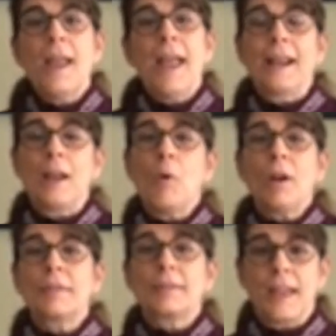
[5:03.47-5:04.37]
and I want
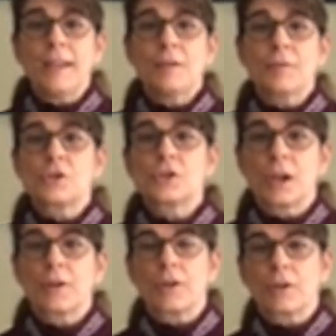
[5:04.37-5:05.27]
to thank you for
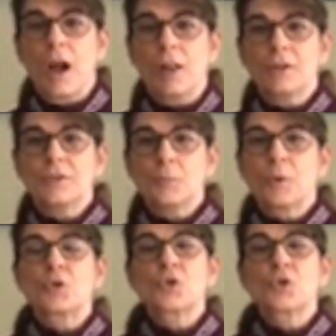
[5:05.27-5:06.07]
sharing your knowledge with